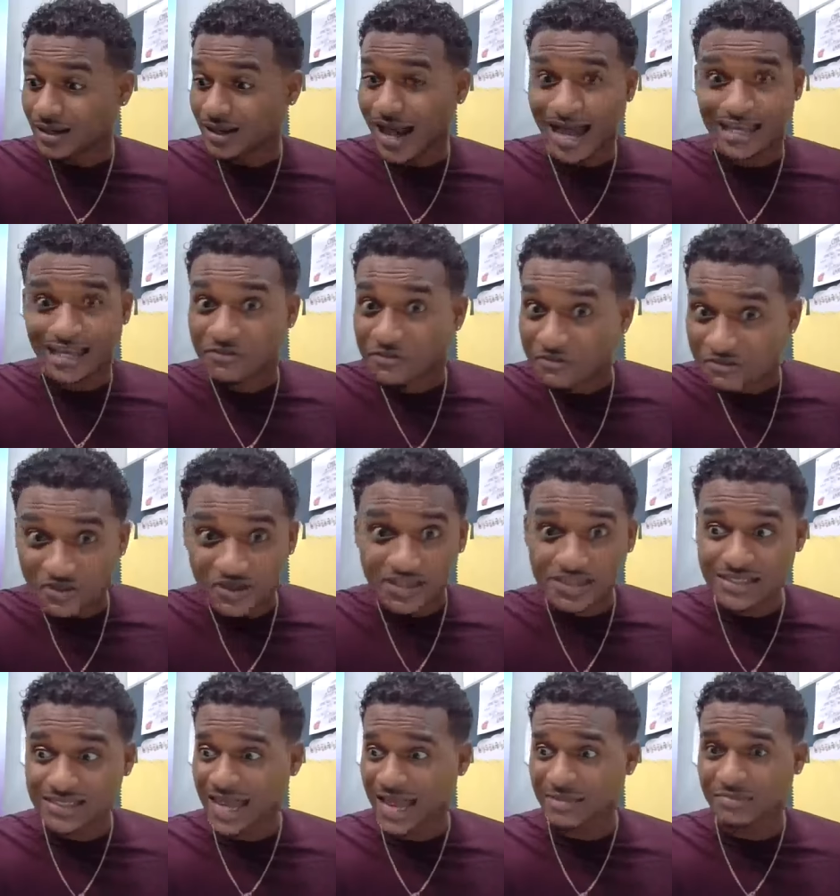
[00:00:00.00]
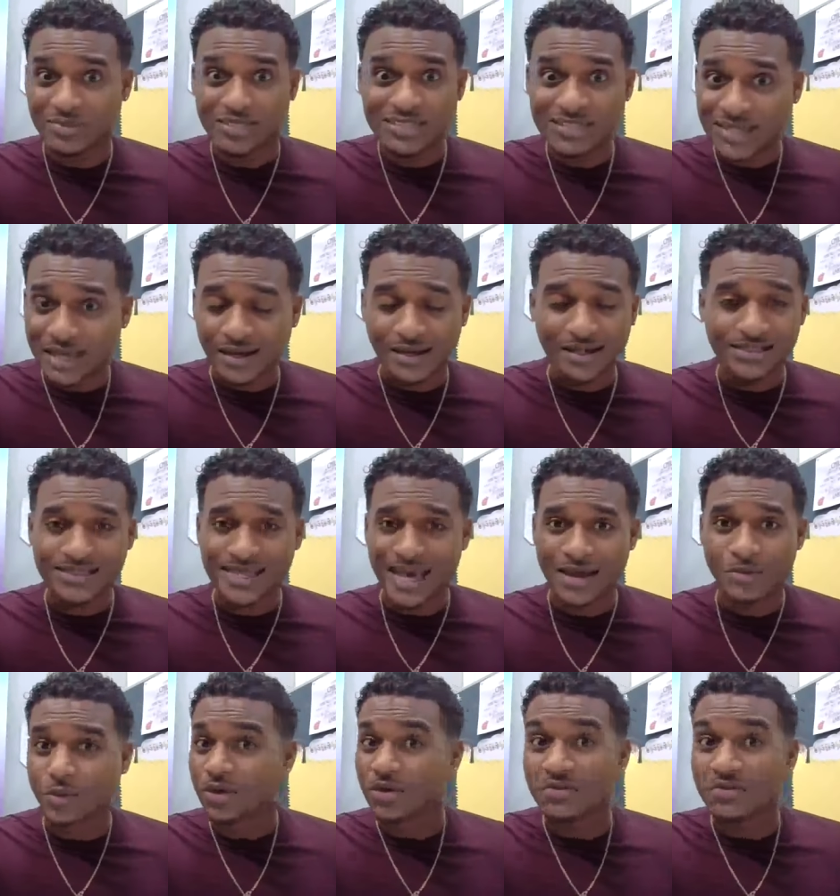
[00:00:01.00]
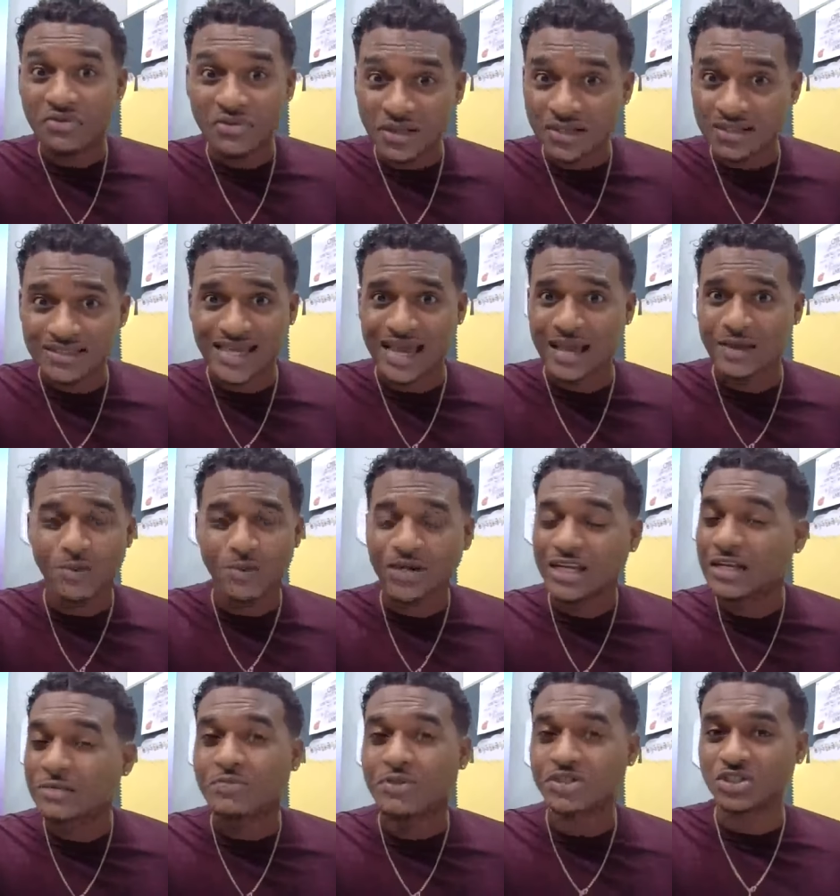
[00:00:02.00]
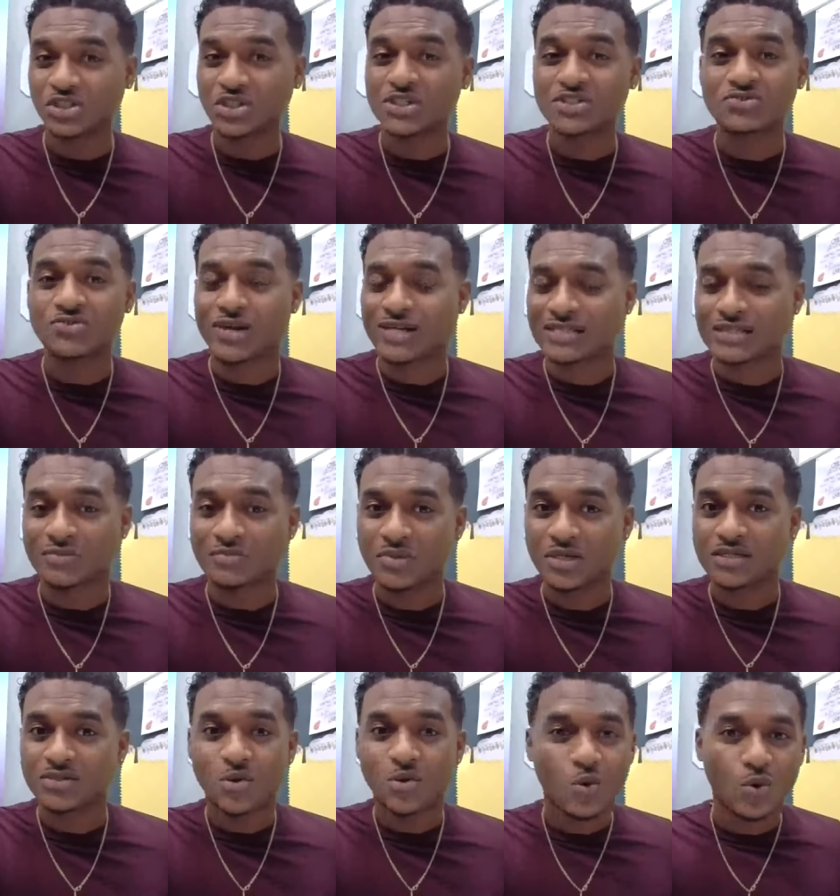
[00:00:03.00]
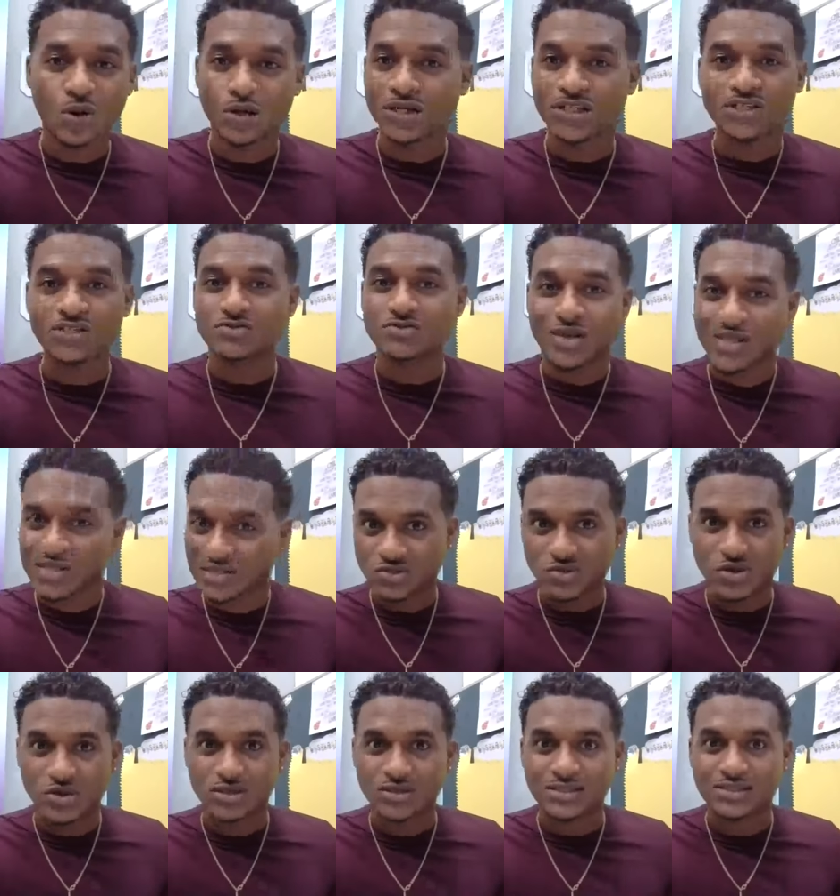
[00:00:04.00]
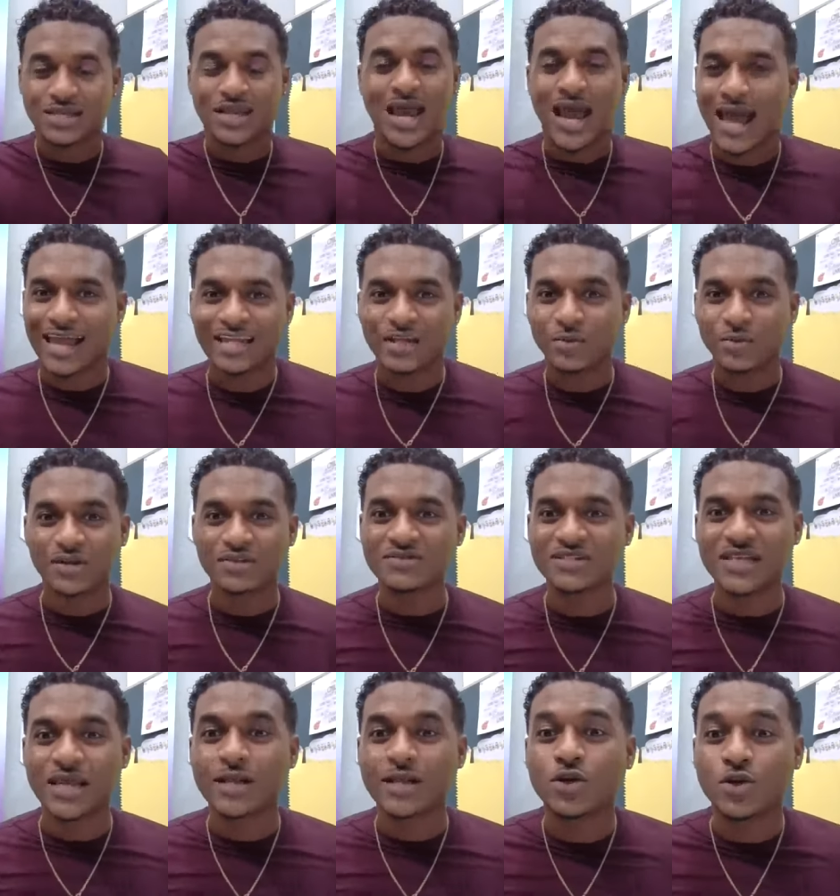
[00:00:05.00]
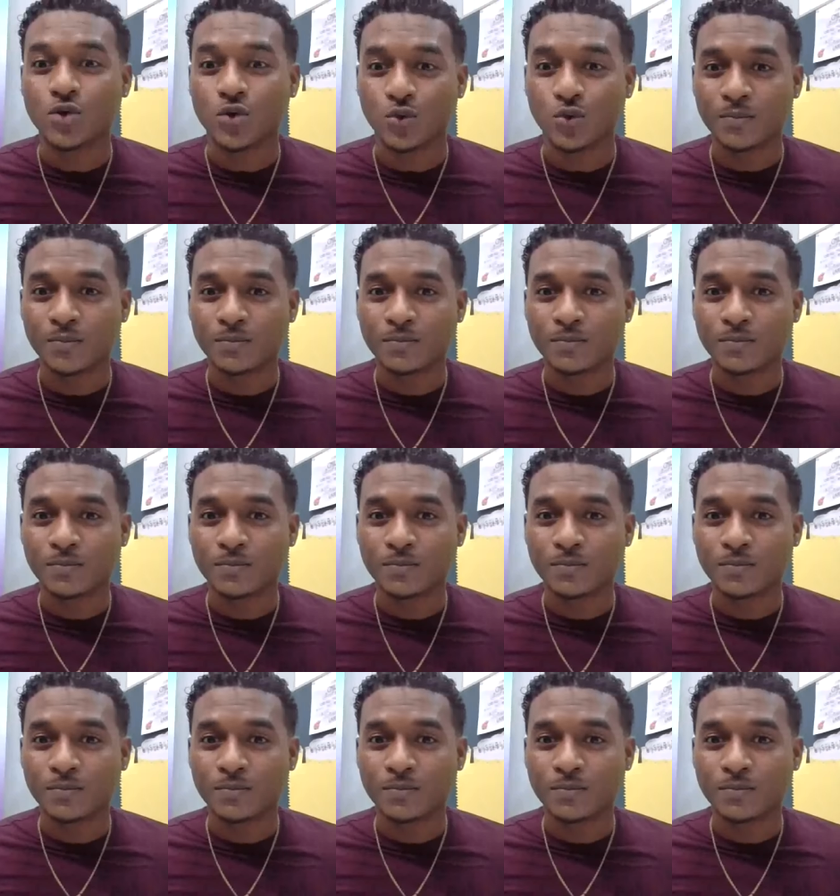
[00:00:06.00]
at the first time, the second time, or the third time when he pitched his recipe to all these restaurants and they would have said no,